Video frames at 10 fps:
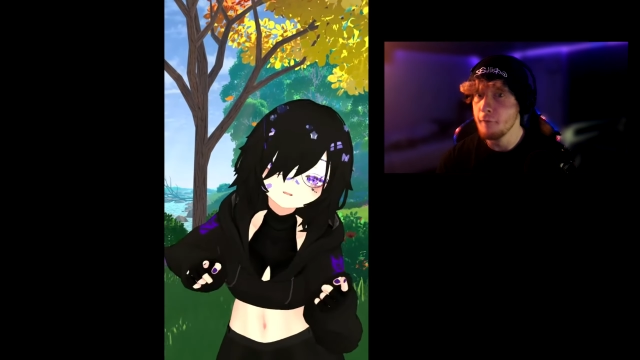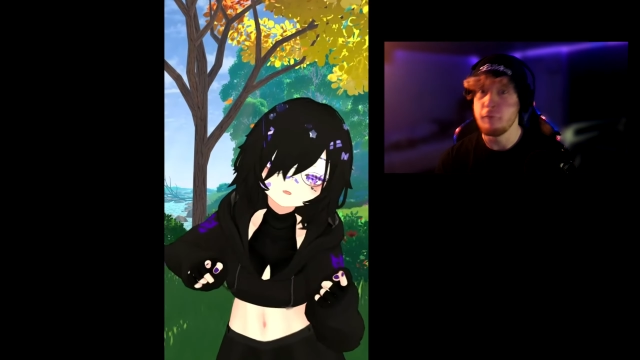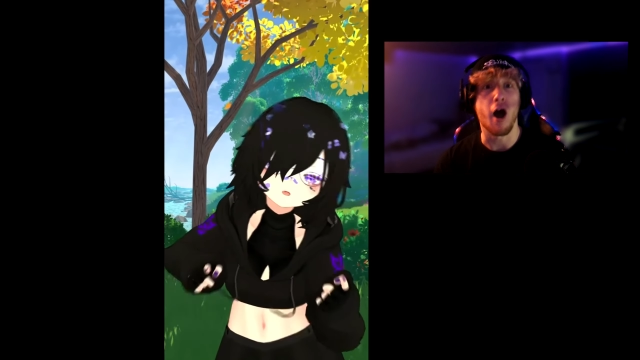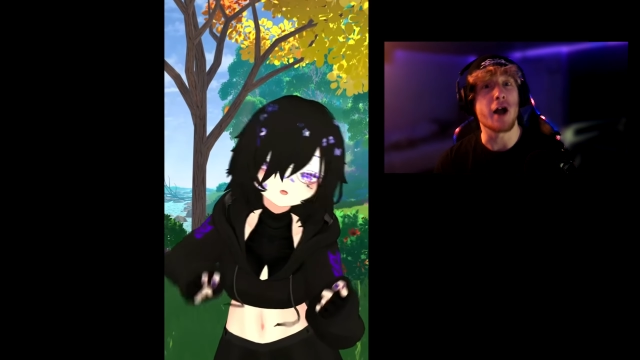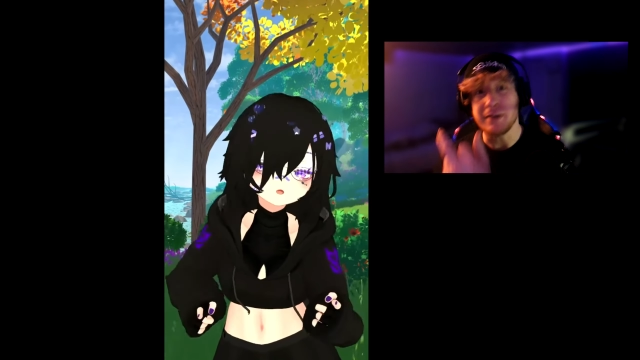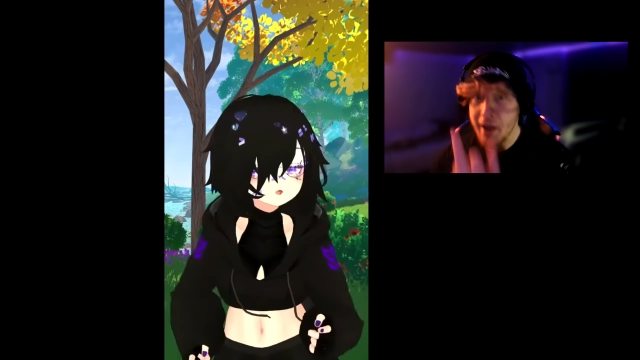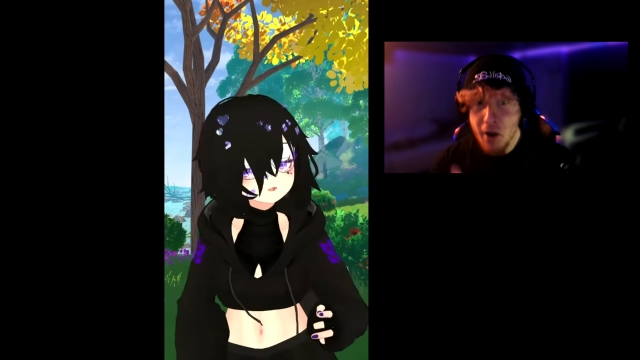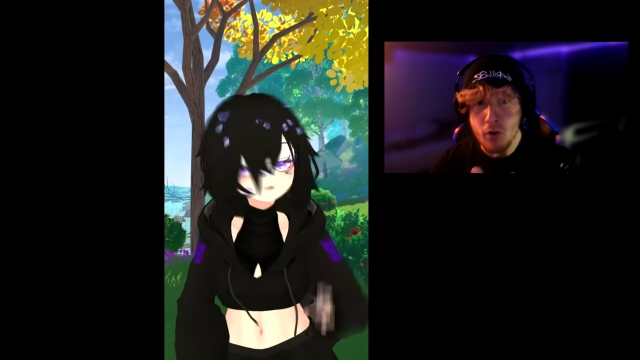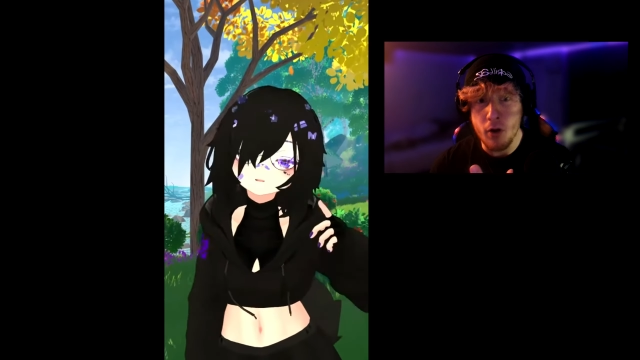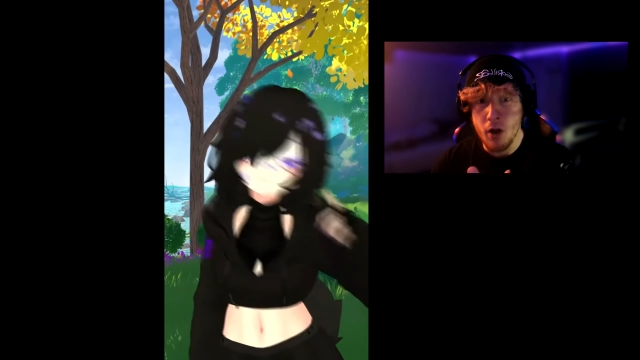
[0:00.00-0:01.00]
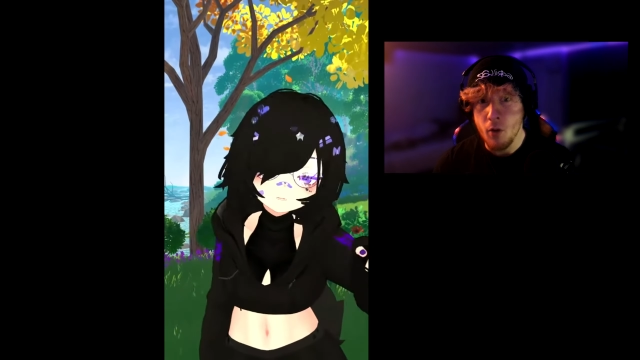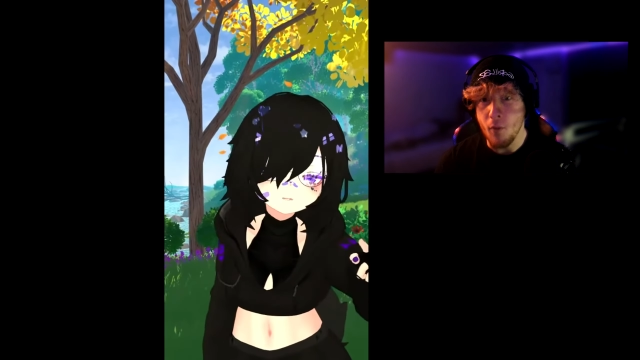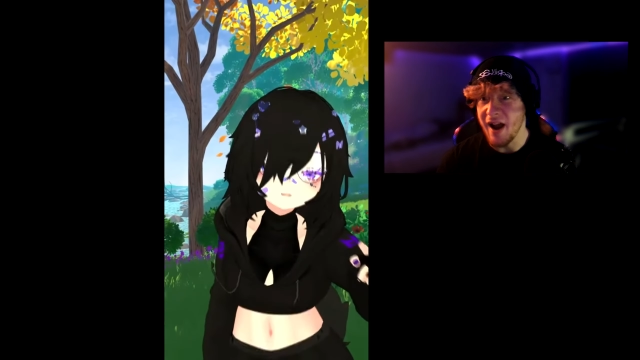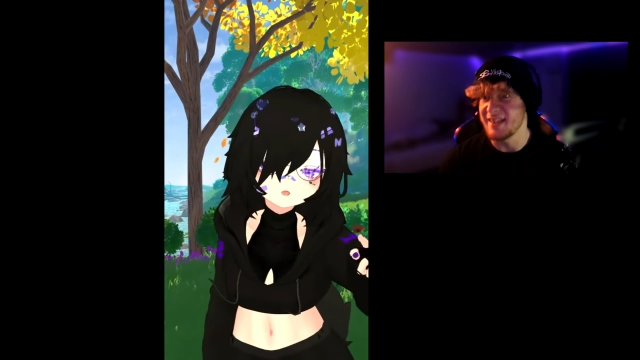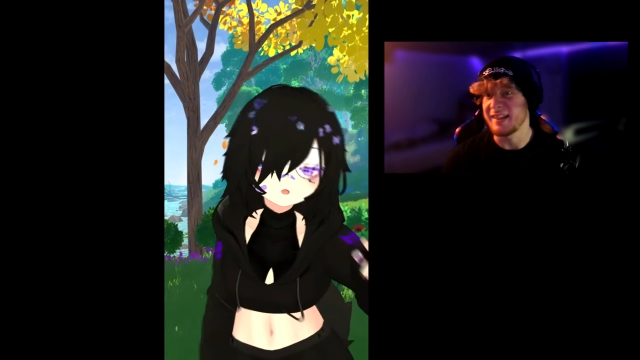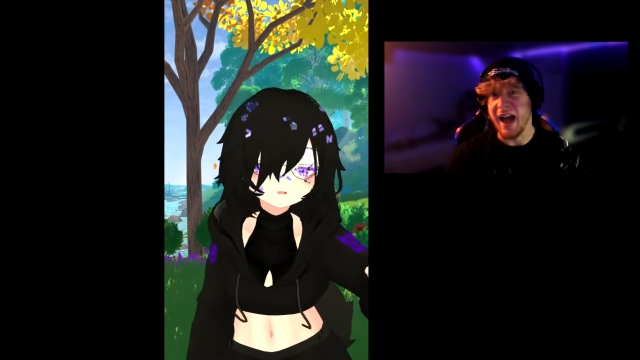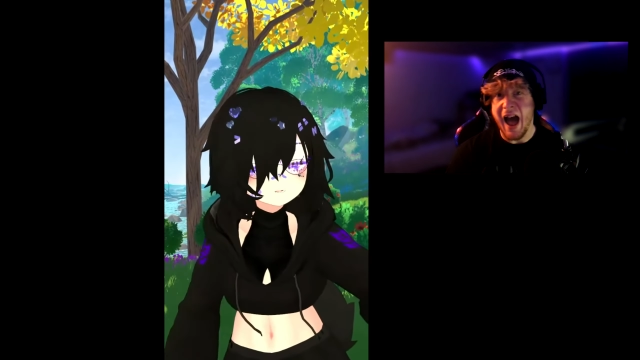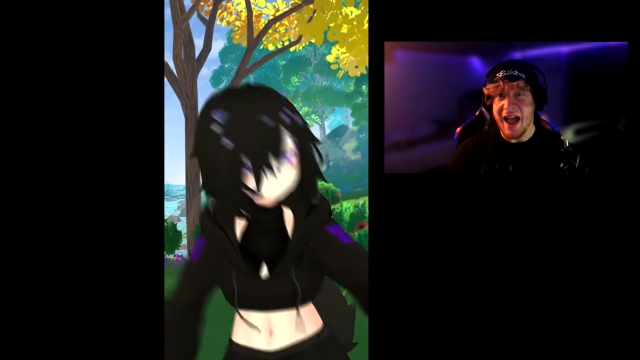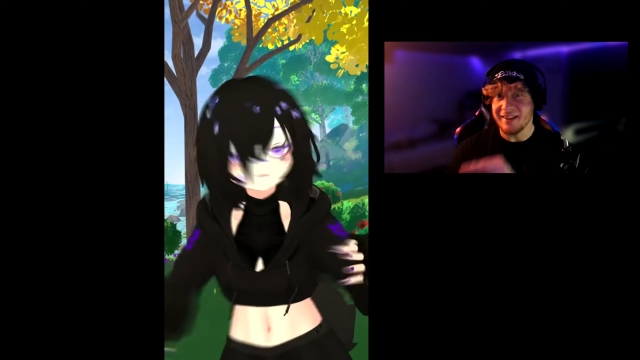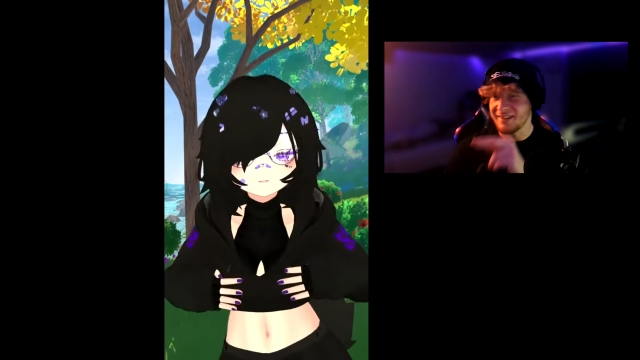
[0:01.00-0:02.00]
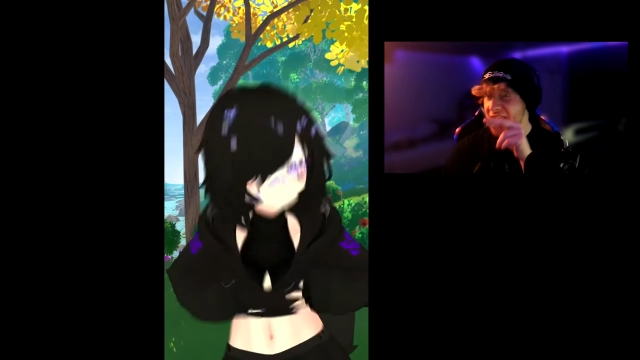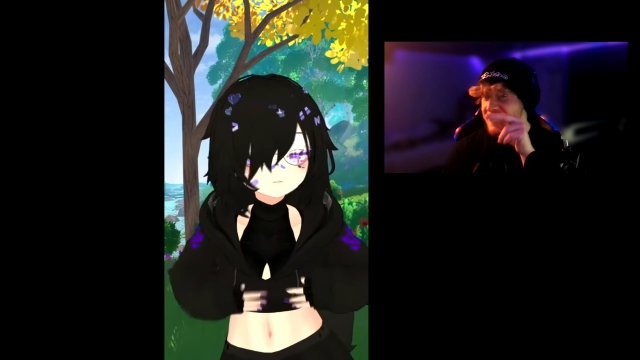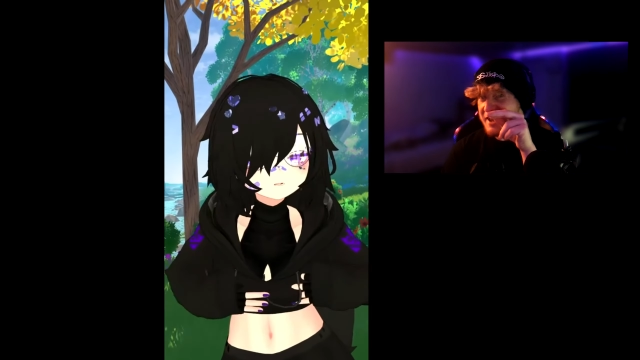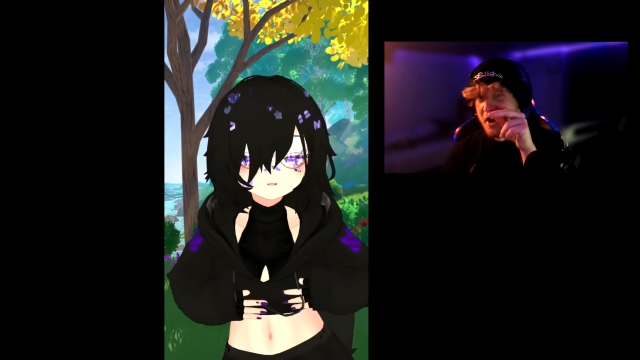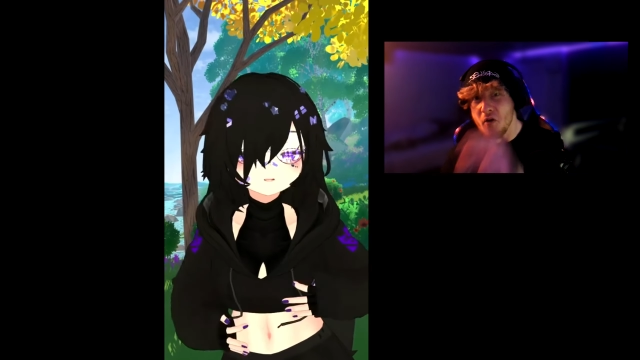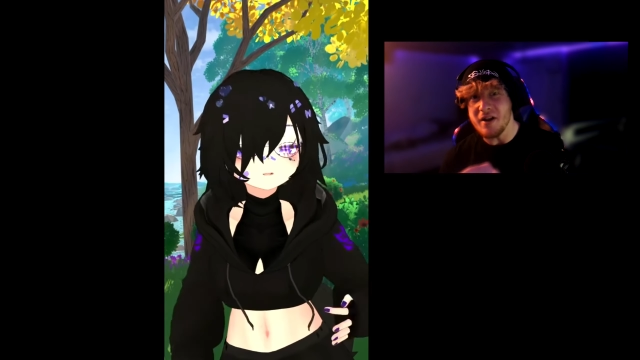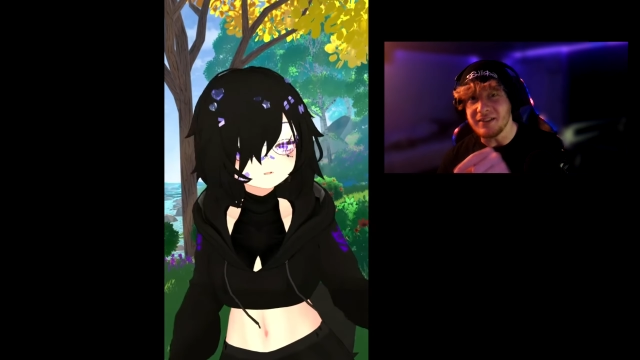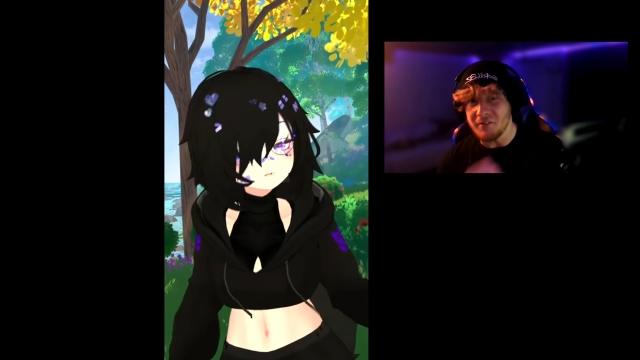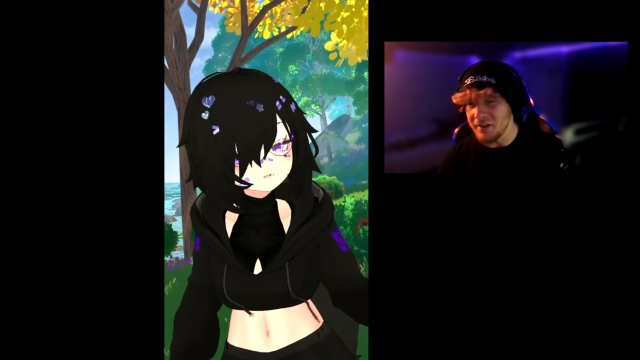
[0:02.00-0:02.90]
Fuck, Fuck you. you. Why, Why would the guy send you in to